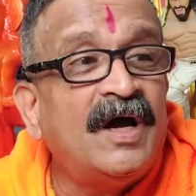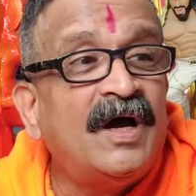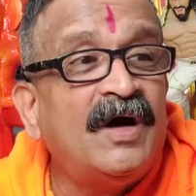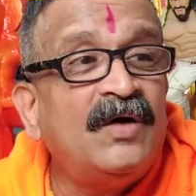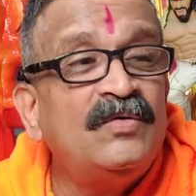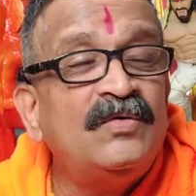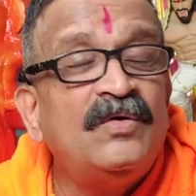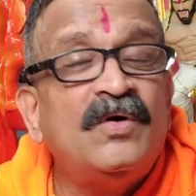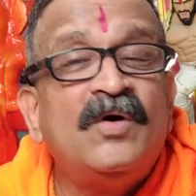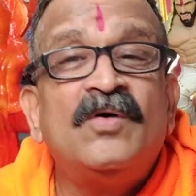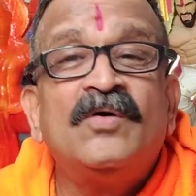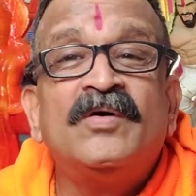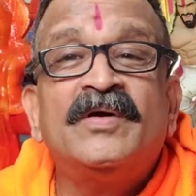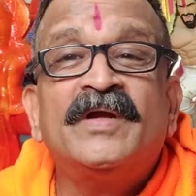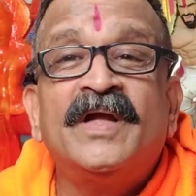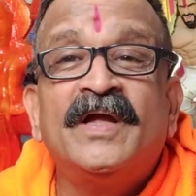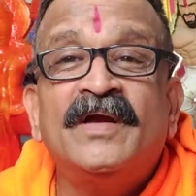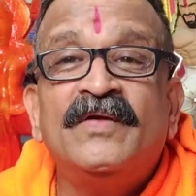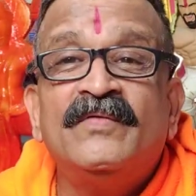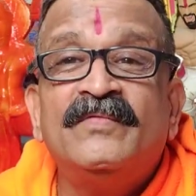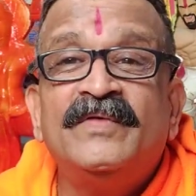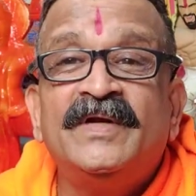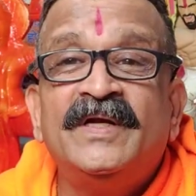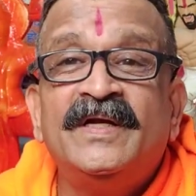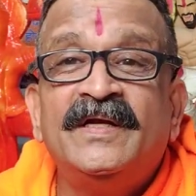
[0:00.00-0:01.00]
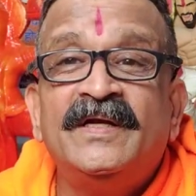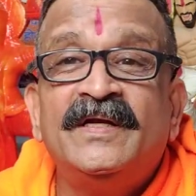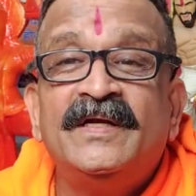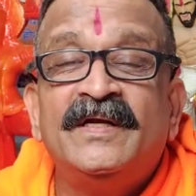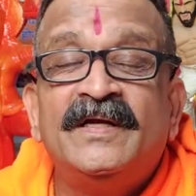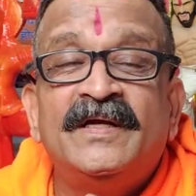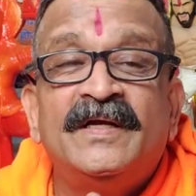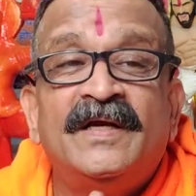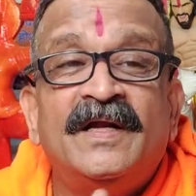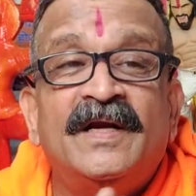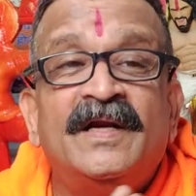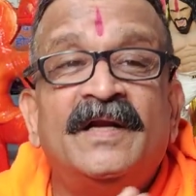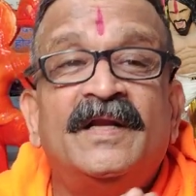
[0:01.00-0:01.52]
How long can
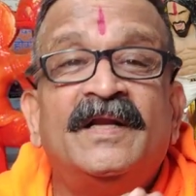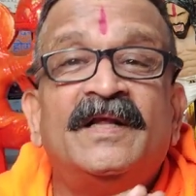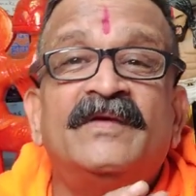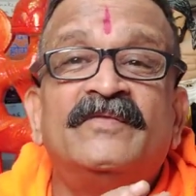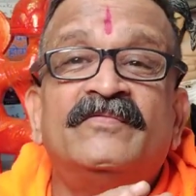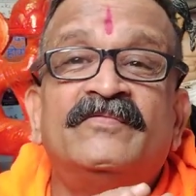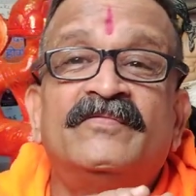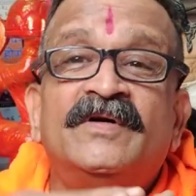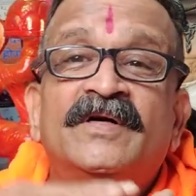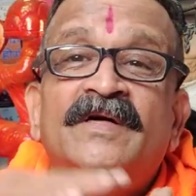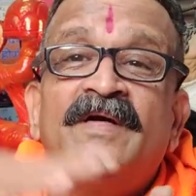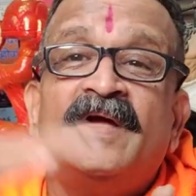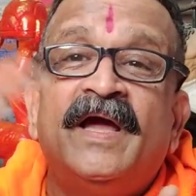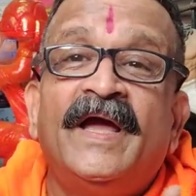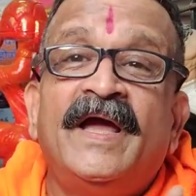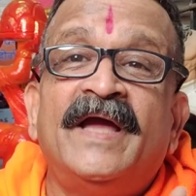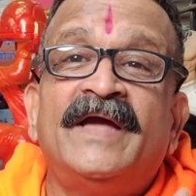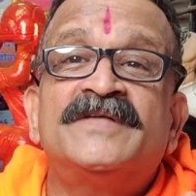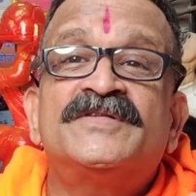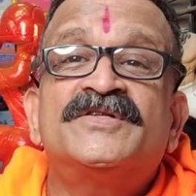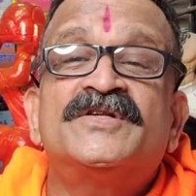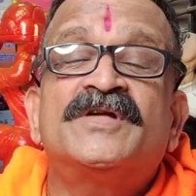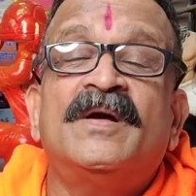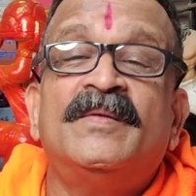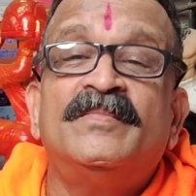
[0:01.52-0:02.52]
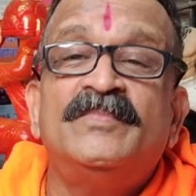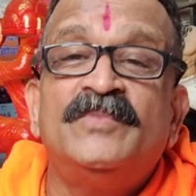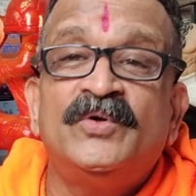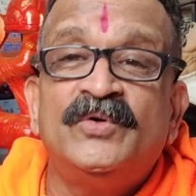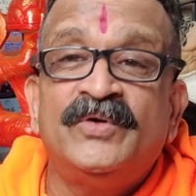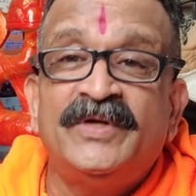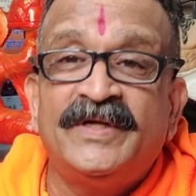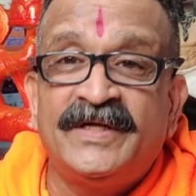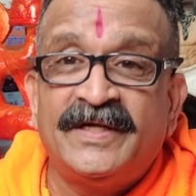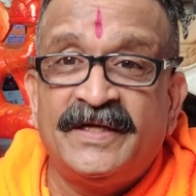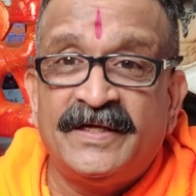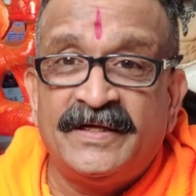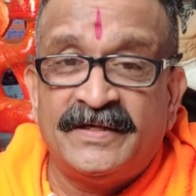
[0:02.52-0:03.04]
we live
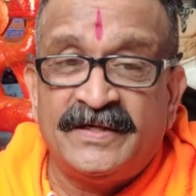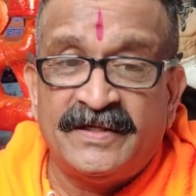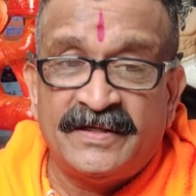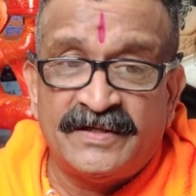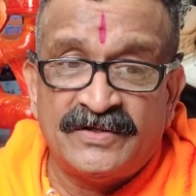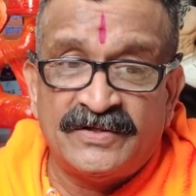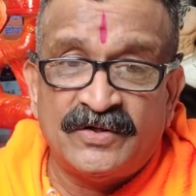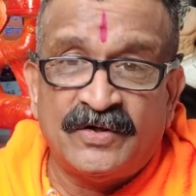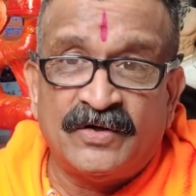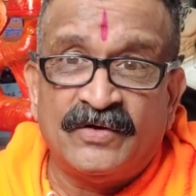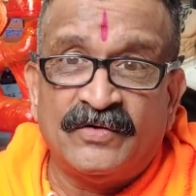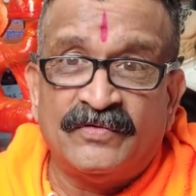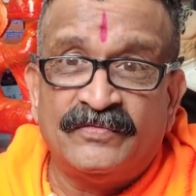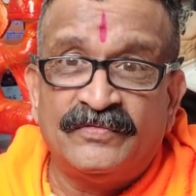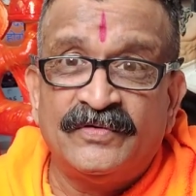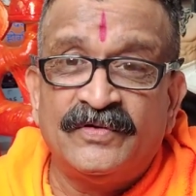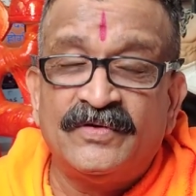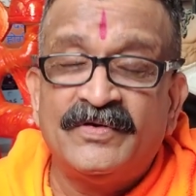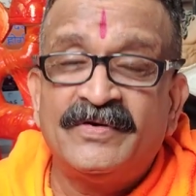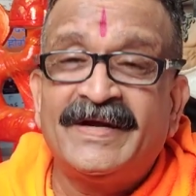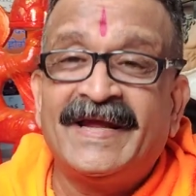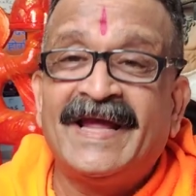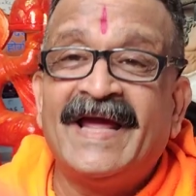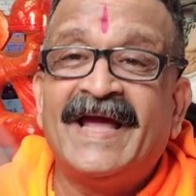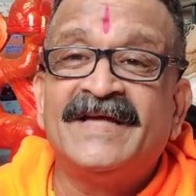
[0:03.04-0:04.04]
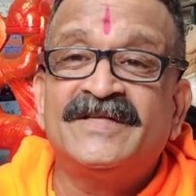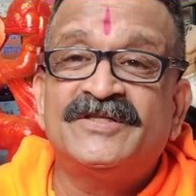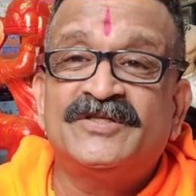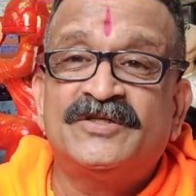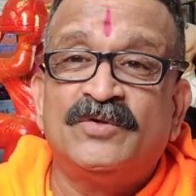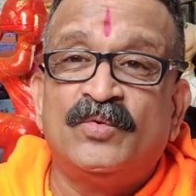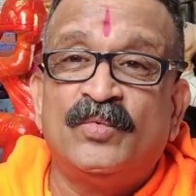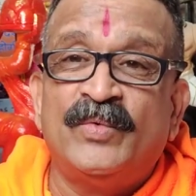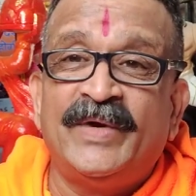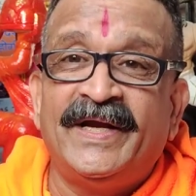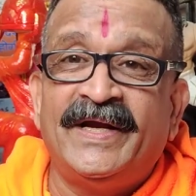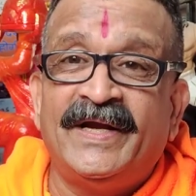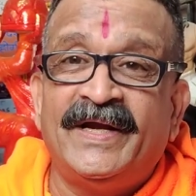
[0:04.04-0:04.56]
excommunicated, sort of, you know,
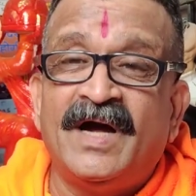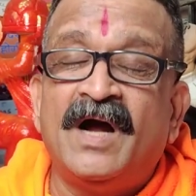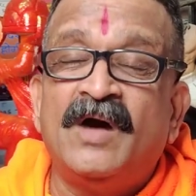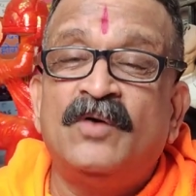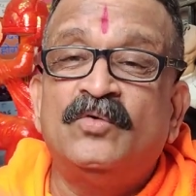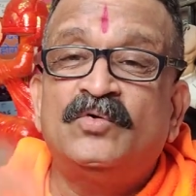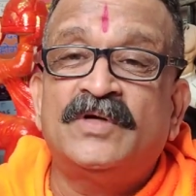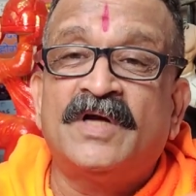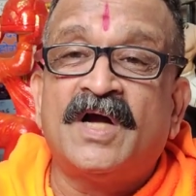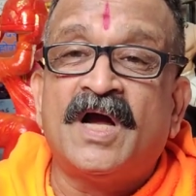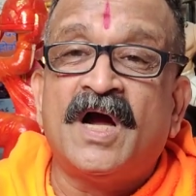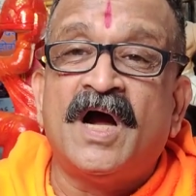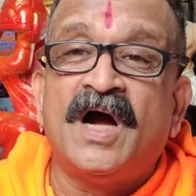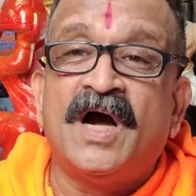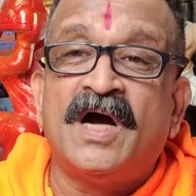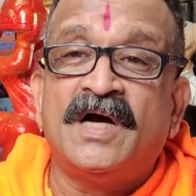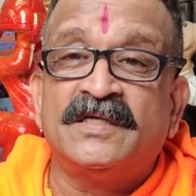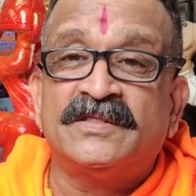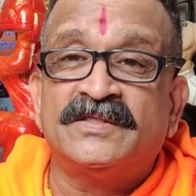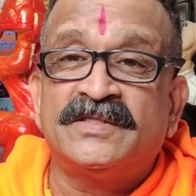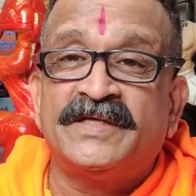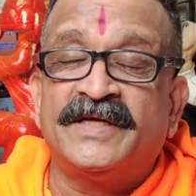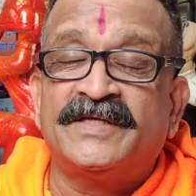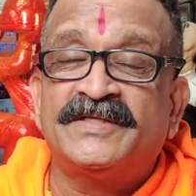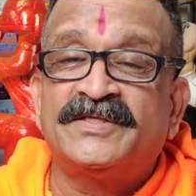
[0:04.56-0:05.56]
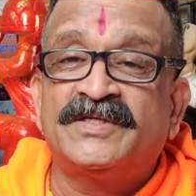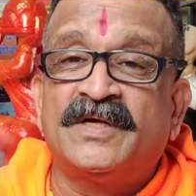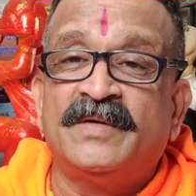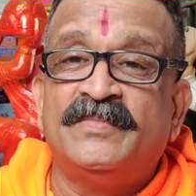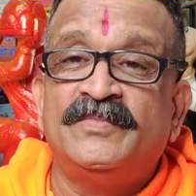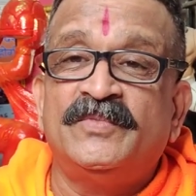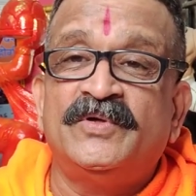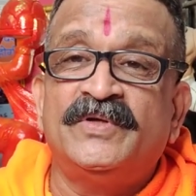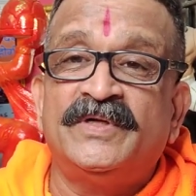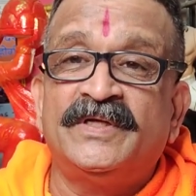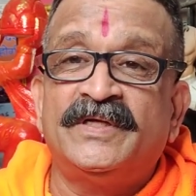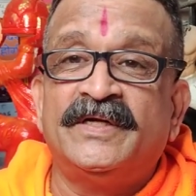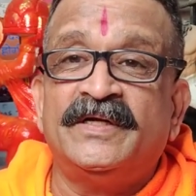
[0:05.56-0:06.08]
cast away, outcast,
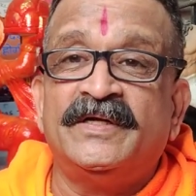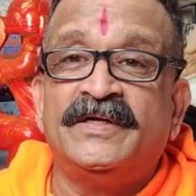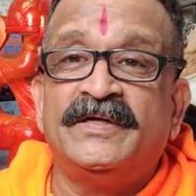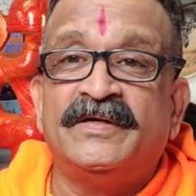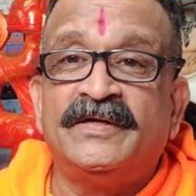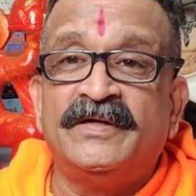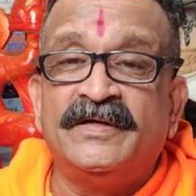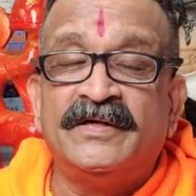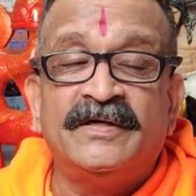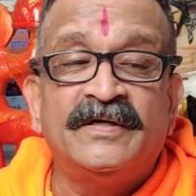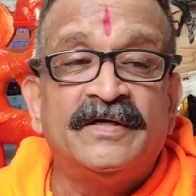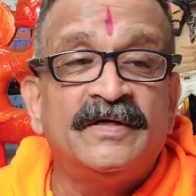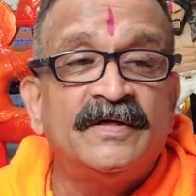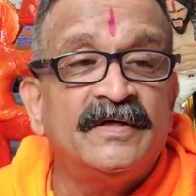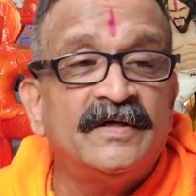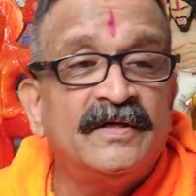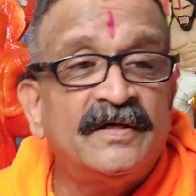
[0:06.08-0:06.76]
excommunicated,